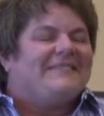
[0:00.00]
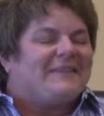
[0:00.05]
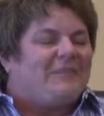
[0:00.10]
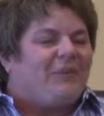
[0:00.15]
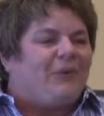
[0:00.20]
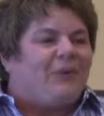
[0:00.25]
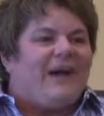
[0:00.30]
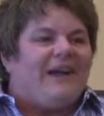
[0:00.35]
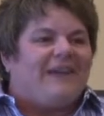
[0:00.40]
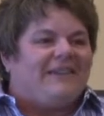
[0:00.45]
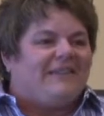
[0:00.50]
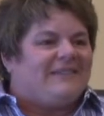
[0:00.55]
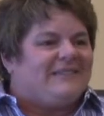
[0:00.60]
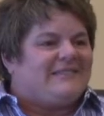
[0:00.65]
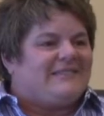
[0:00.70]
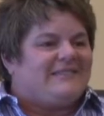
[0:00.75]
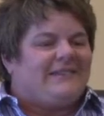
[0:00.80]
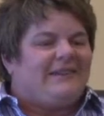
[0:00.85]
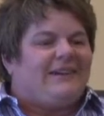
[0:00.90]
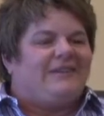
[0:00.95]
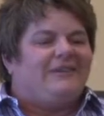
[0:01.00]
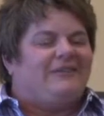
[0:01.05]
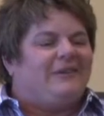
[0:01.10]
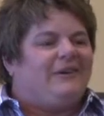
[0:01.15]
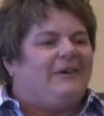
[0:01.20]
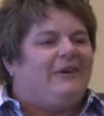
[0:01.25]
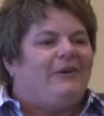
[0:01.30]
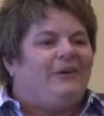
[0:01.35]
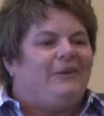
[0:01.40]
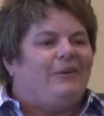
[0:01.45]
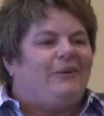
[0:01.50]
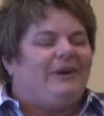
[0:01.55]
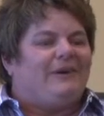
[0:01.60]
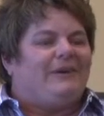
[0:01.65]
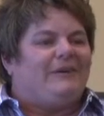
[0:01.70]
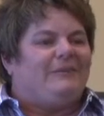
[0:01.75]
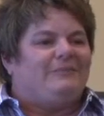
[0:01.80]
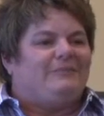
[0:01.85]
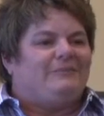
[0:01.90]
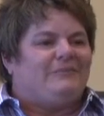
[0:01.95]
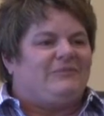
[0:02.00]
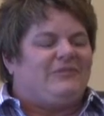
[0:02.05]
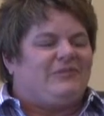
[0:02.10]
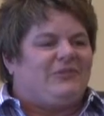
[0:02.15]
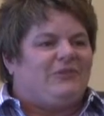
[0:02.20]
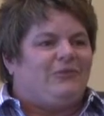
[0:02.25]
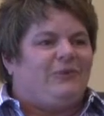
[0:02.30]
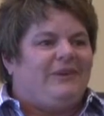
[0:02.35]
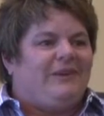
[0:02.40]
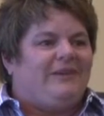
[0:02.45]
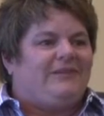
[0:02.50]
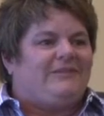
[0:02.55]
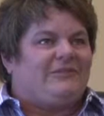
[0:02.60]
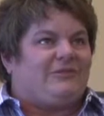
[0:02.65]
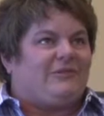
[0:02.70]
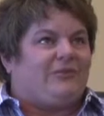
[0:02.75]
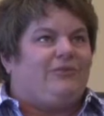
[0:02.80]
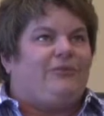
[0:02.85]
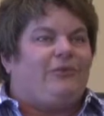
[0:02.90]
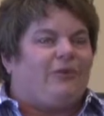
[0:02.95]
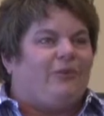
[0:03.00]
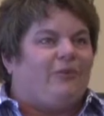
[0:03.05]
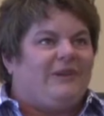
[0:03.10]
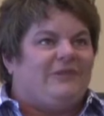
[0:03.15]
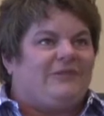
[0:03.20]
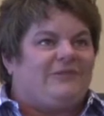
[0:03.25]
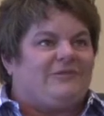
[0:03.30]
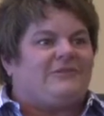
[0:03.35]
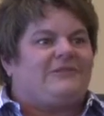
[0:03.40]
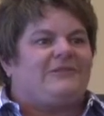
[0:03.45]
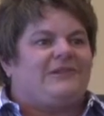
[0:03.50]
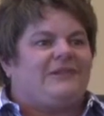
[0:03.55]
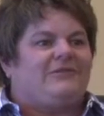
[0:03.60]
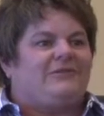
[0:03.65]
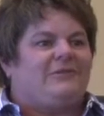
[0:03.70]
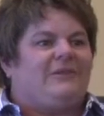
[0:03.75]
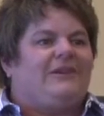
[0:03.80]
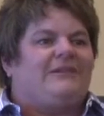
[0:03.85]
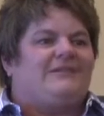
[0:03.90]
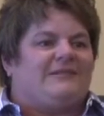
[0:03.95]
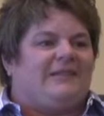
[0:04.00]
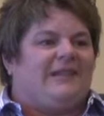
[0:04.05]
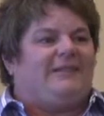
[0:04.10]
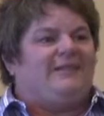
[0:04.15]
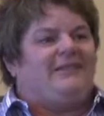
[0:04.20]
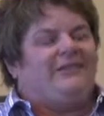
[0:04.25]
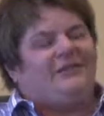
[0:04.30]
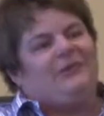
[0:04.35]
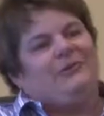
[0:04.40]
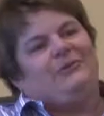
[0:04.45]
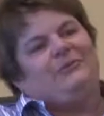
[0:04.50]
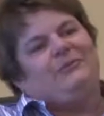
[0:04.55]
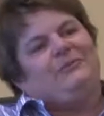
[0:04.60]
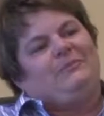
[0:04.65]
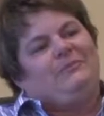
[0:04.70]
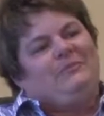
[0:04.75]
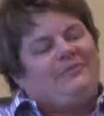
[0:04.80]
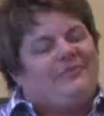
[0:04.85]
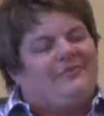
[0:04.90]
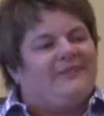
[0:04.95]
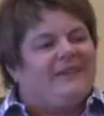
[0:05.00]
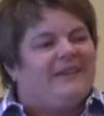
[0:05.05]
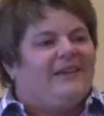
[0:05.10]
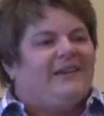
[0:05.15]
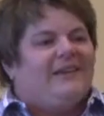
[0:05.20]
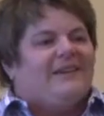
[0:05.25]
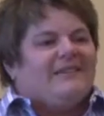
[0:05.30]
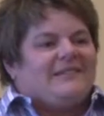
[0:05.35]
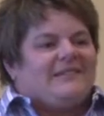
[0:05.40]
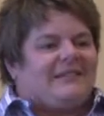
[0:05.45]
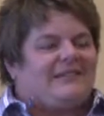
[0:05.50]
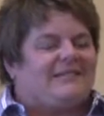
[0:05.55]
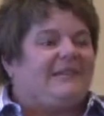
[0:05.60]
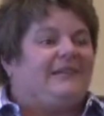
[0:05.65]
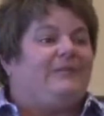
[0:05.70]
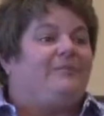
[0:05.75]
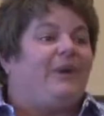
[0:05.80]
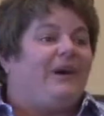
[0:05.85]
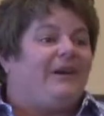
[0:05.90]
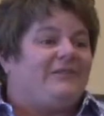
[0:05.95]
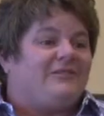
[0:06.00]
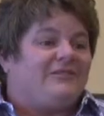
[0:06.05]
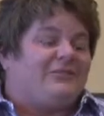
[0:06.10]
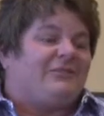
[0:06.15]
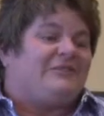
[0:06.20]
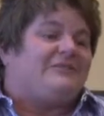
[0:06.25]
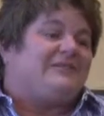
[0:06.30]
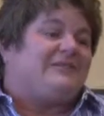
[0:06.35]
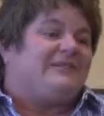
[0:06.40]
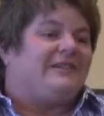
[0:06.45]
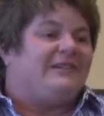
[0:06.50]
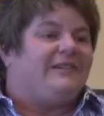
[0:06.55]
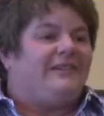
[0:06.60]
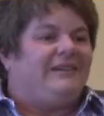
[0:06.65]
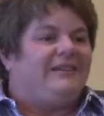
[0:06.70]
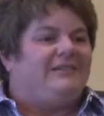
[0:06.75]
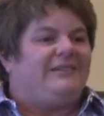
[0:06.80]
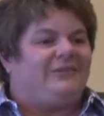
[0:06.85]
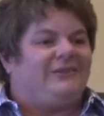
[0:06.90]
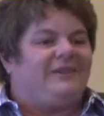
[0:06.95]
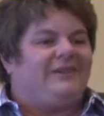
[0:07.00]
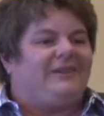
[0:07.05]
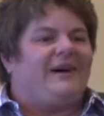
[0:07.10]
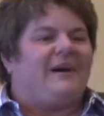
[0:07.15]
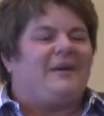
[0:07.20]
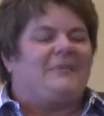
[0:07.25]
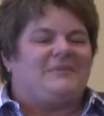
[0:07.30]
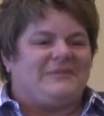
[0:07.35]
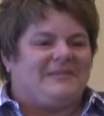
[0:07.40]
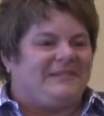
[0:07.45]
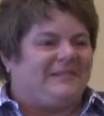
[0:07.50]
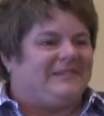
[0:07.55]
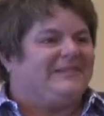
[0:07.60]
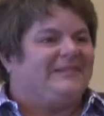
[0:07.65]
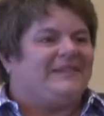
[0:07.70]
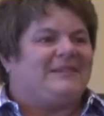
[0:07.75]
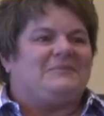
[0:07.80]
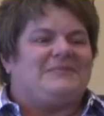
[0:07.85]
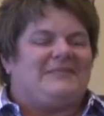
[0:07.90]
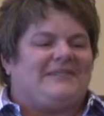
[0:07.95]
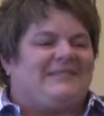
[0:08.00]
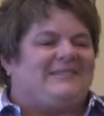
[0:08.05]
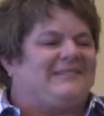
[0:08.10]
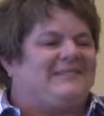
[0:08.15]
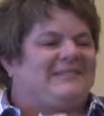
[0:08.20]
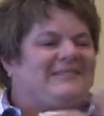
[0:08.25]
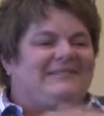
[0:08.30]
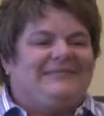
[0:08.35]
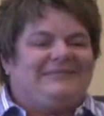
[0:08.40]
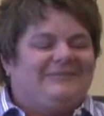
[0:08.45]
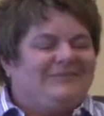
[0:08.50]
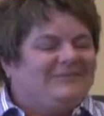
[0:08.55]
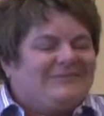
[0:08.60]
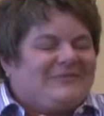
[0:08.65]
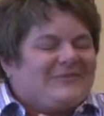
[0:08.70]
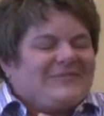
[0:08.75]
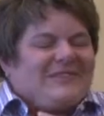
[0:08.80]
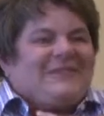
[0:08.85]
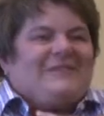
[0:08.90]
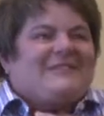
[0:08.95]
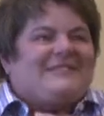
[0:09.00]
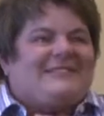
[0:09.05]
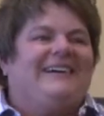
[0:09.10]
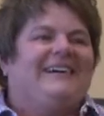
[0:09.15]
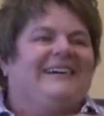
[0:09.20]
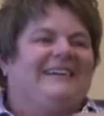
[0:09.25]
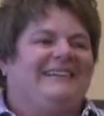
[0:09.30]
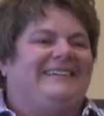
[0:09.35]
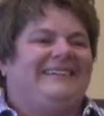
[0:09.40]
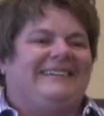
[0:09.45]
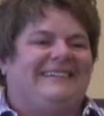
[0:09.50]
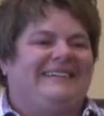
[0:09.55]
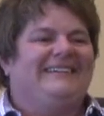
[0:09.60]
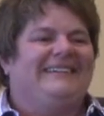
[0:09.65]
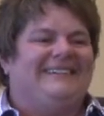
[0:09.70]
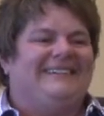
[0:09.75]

miraculously, I don't know, 2 weeks or 4 weeks or 6 weeks led to 16 months, which is going to lead to an adoption. And I'm just so excited.